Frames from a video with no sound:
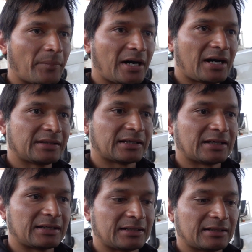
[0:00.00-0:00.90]
but
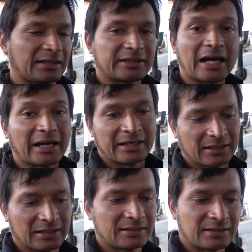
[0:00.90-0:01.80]
uh, it died
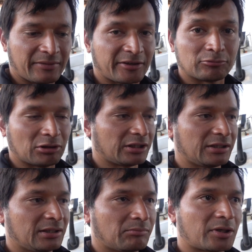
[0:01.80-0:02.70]
eventually